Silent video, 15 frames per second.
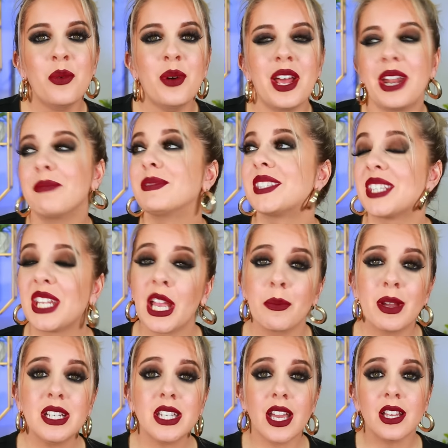when I'm sitting at
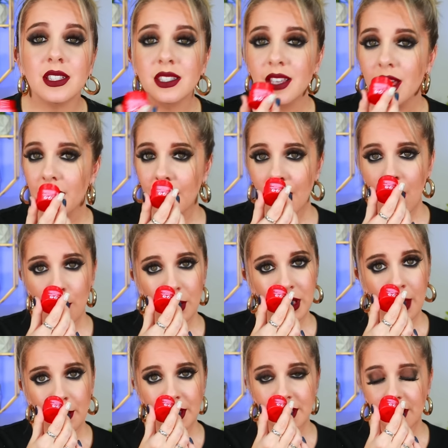my desk but
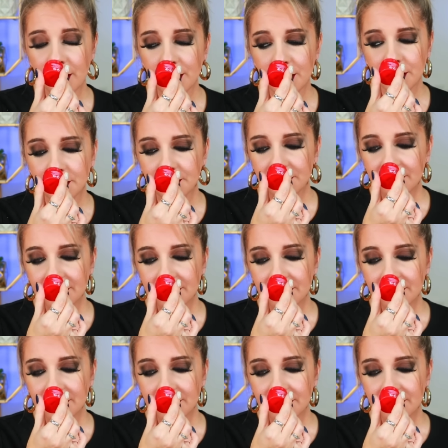let me tell you,